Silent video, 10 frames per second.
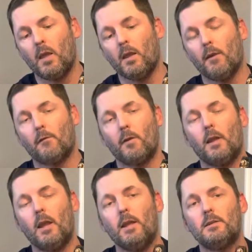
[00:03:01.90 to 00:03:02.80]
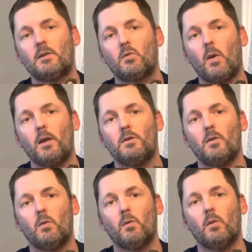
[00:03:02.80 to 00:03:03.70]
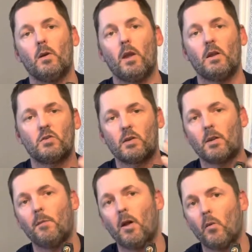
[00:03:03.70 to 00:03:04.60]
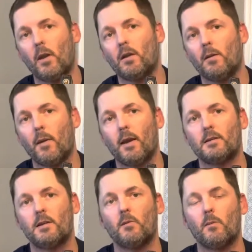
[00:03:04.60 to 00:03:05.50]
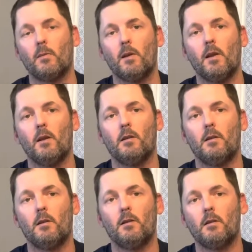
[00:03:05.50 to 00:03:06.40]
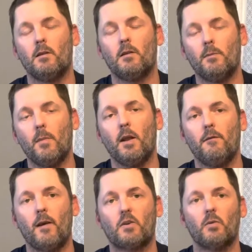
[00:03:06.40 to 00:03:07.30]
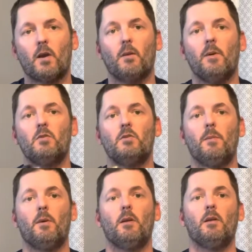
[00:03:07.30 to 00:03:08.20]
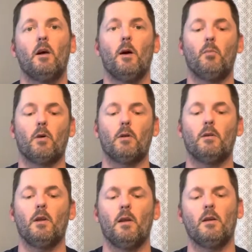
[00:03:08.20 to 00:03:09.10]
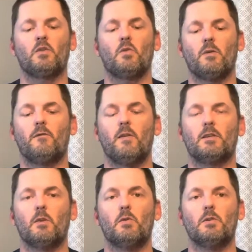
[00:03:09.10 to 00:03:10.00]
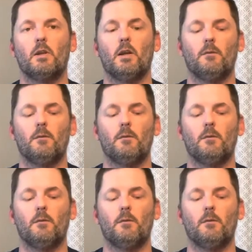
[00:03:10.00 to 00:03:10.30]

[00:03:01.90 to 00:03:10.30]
Now for the easiest way to insert them all the way in the magazine, the manufacturer recommends you tip it upward so it fits loosely.